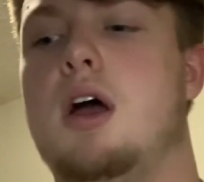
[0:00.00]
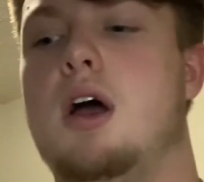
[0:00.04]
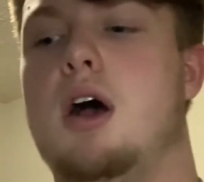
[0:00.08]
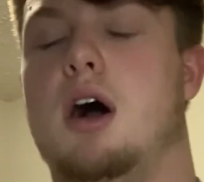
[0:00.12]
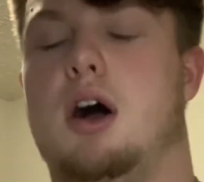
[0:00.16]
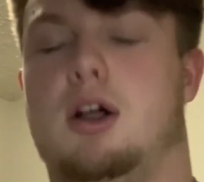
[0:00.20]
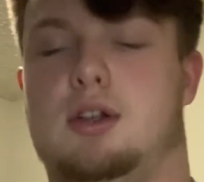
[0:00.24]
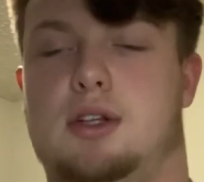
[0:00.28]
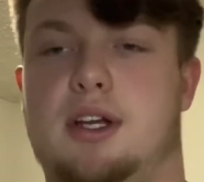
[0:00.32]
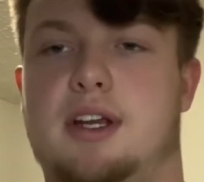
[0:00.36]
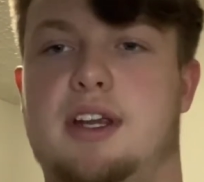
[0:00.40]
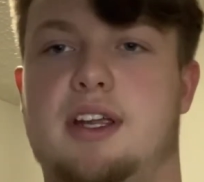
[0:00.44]
A
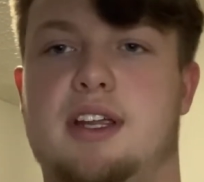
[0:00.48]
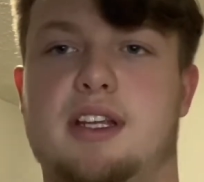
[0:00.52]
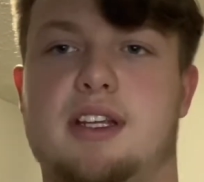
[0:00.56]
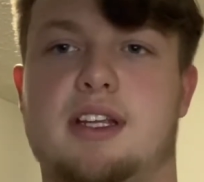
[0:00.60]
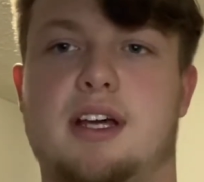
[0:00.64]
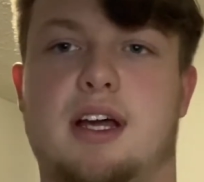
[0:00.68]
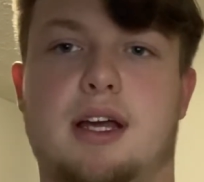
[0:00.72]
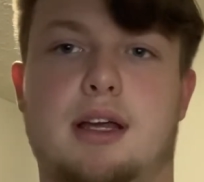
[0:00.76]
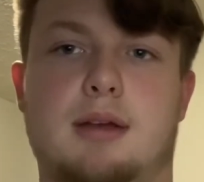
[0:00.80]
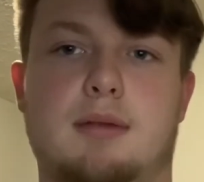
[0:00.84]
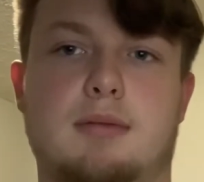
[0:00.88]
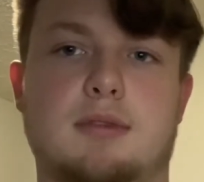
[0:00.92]
lot of the
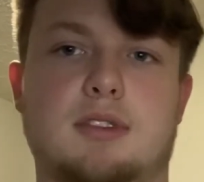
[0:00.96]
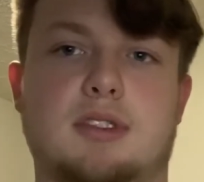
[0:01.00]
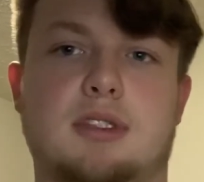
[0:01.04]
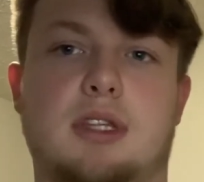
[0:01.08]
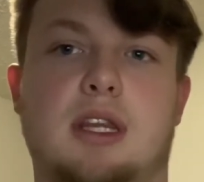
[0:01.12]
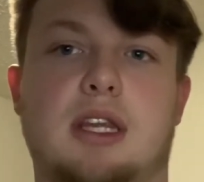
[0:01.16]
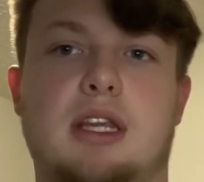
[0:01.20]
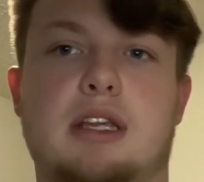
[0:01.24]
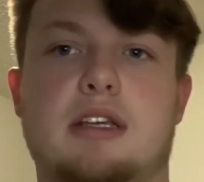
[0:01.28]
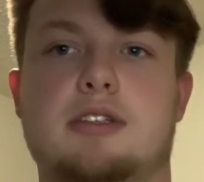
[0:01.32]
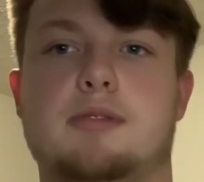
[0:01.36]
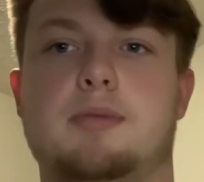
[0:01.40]
times,
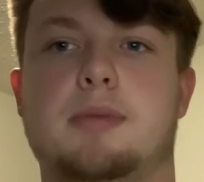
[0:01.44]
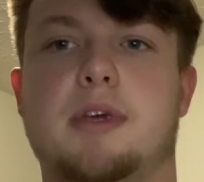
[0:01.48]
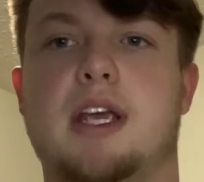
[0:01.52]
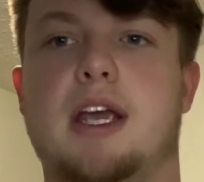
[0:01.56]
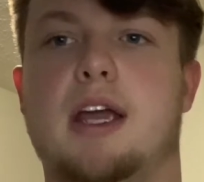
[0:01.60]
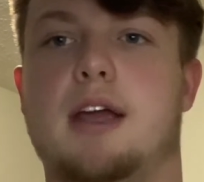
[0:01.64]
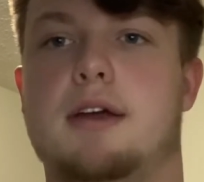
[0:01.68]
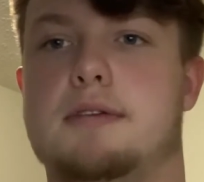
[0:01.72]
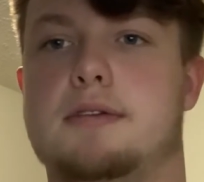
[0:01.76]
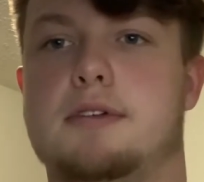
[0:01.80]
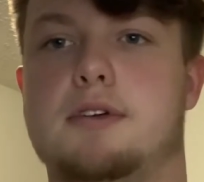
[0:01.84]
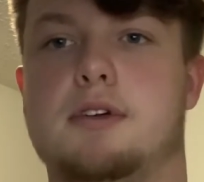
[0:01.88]
these
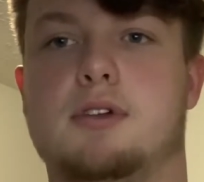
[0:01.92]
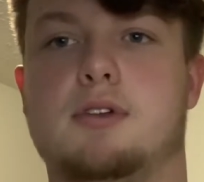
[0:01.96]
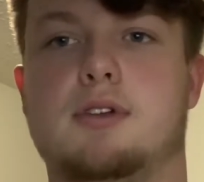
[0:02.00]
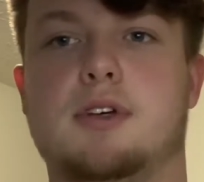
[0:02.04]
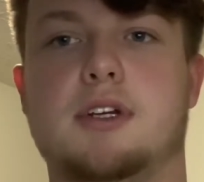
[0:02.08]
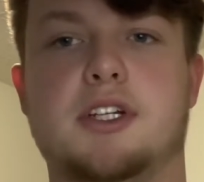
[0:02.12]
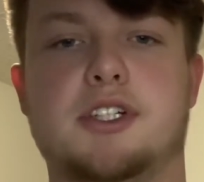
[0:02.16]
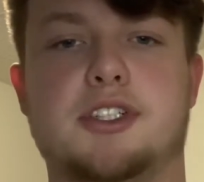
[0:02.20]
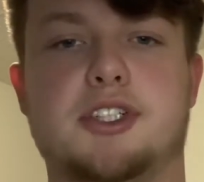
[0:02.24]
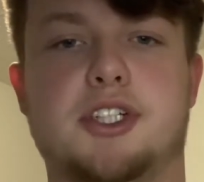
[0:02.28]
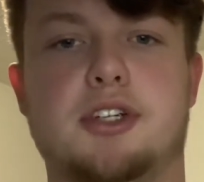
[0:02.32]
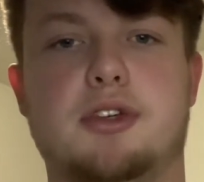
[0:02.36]
behavioral
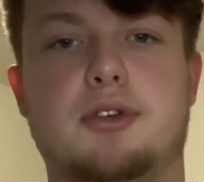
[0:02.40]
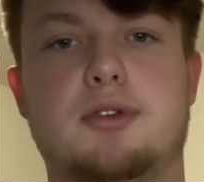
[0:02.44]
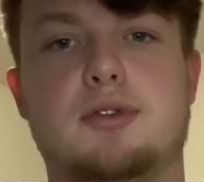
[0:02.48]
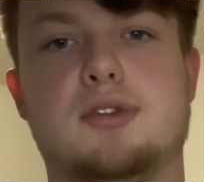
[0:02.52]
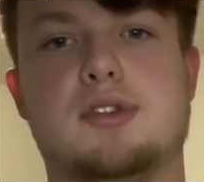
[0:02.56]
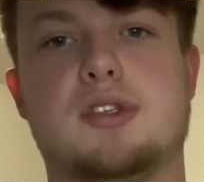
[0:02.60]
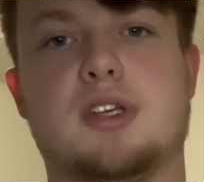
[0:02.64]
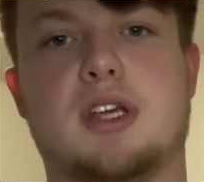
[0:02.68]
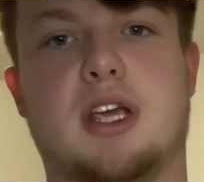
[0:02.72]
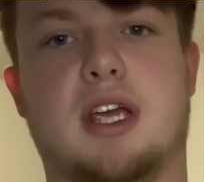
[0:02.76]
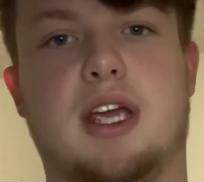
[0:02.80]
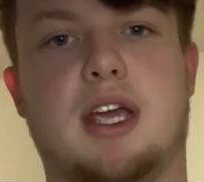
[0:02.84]

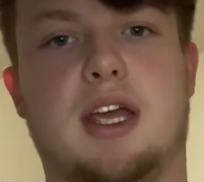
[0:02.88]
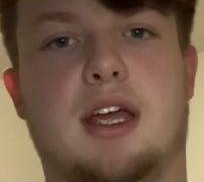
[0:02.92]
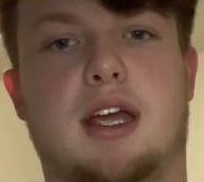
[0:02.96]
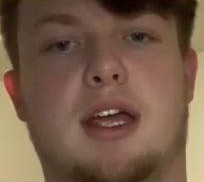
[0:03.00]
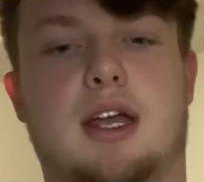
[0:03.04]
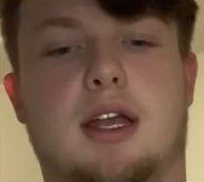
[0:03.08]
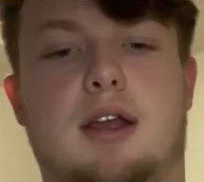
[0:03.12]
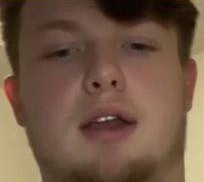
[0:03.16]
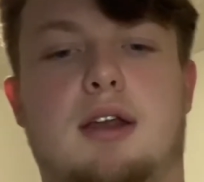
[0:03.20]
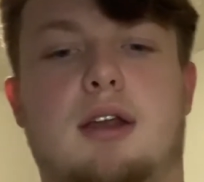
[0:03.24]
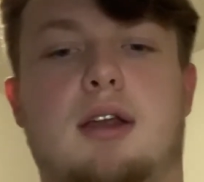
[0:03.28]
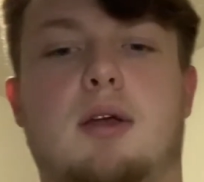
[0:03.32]
issues
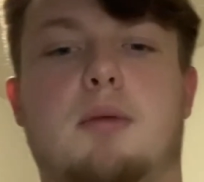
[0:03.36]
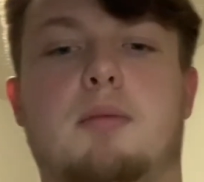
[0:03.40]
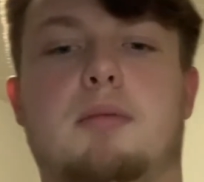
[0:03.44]
can